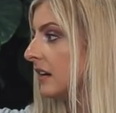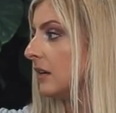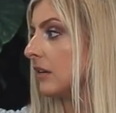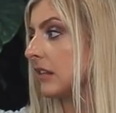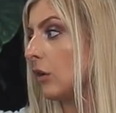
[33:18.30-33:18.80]

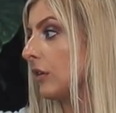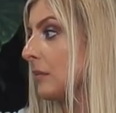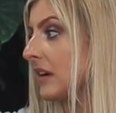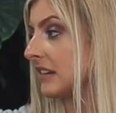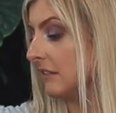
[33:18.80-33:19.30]
well, it's longer than
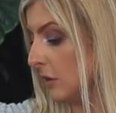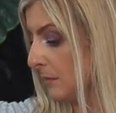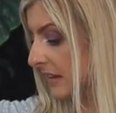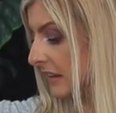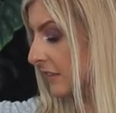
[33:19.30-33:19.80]
my
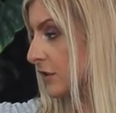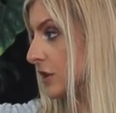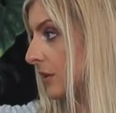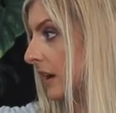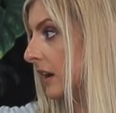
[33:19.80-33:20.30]
stirrups, that's for
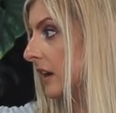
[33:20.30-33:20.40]
sure.